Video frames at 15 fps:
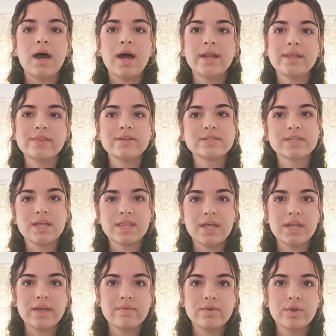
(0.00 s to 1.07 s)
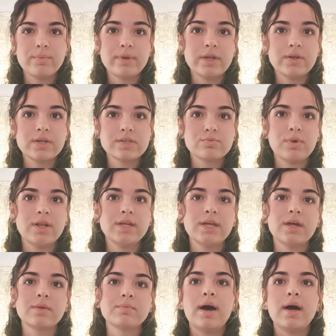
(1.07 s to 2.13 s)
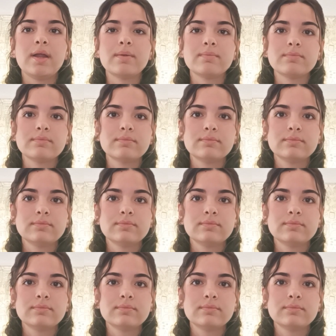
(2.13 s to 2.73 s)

and understand that every opinion is valid and